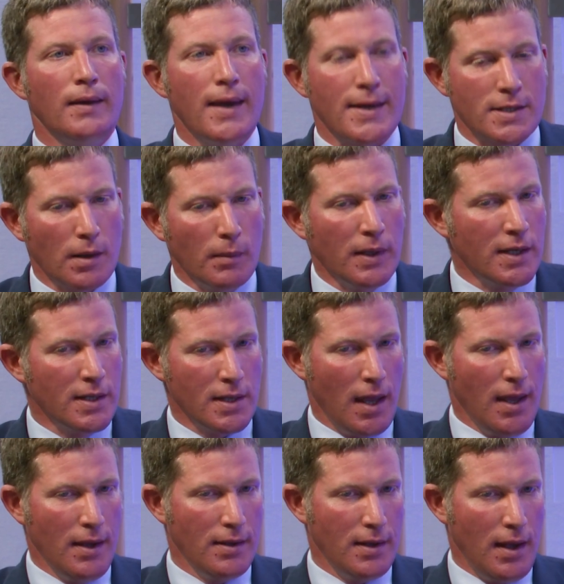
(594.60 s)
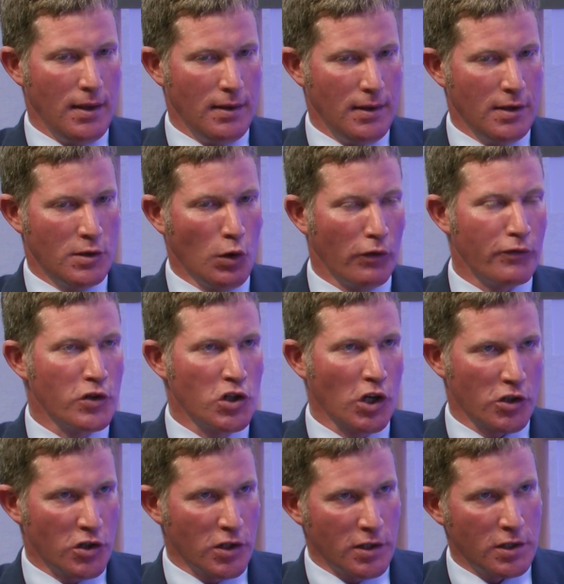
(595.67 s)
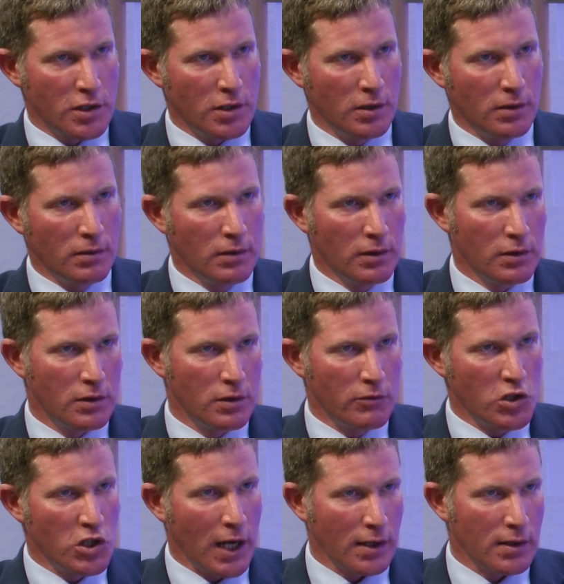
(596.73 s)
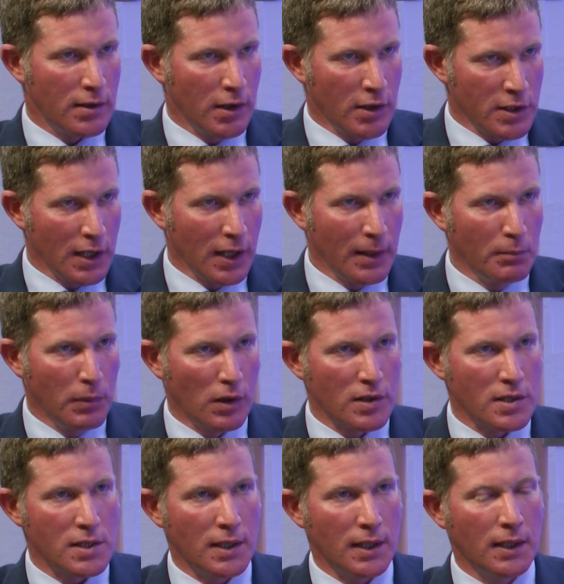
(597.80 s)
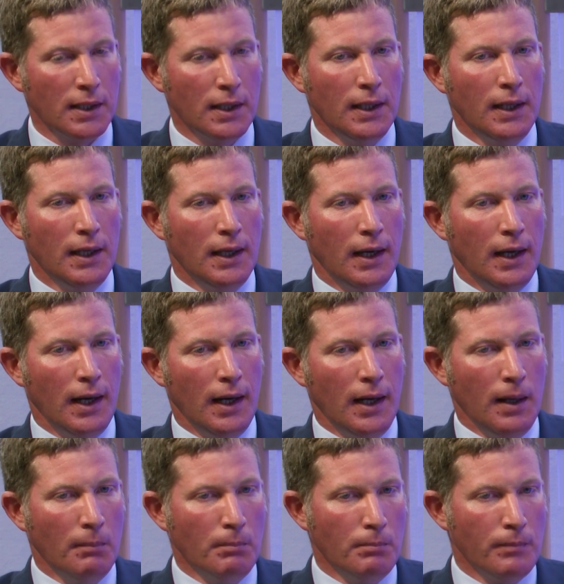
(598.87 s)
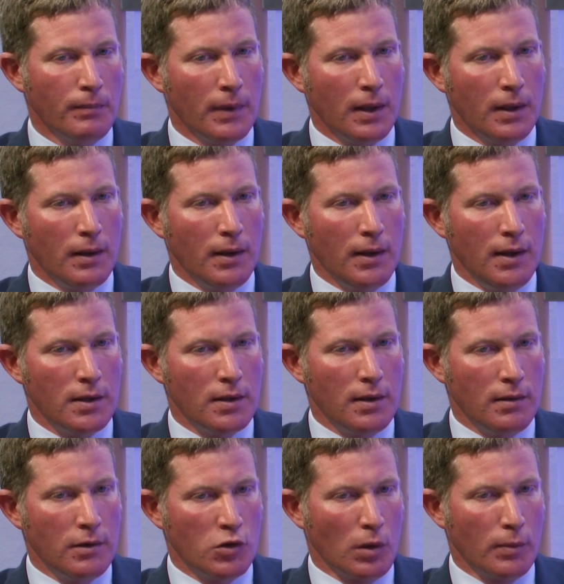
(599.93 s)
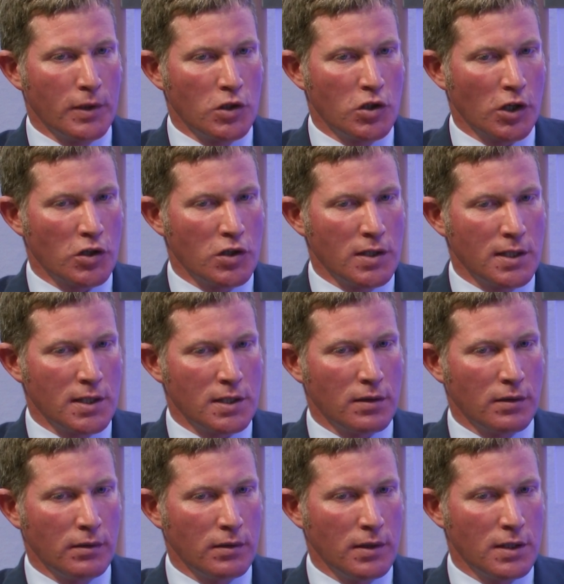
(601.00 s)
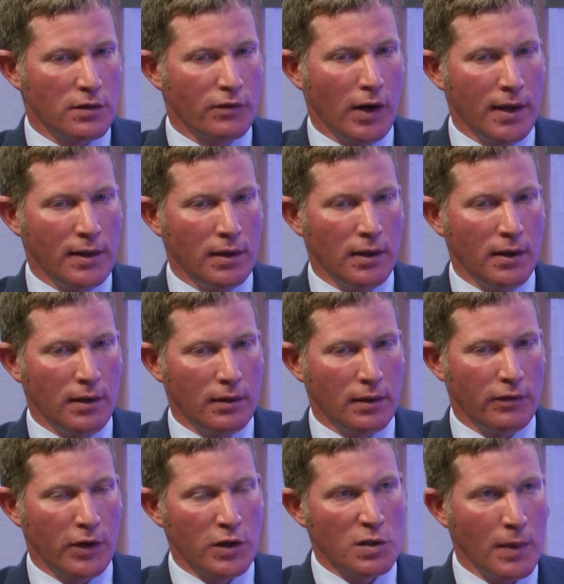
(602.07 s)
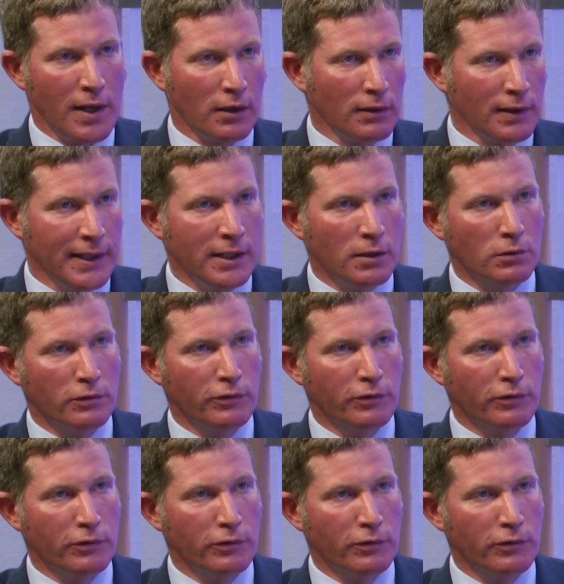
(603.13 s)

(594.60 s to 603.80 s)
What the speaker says: Yes, I mean, it's not for judges to reject the underlying policy. The job of the judges is to find the fundamental legal